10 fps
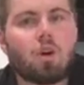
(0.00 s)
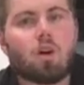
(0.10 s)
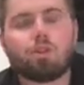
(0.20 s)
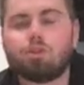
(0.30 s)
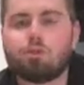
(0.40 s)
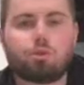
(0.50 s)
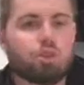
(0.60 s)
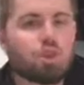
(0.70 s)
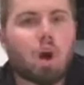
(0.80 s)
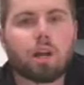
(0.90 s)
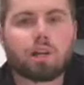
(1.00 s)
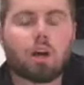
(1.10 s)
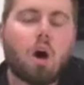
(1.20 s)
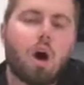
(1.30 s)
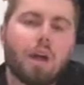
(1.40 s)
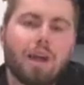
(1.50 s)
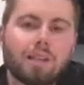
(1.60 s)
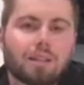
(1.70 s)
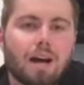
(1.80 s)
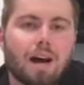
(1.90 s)
are used to shock and awe
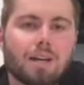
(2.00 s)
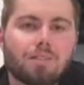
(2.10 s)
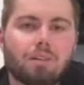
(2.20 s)
headlines.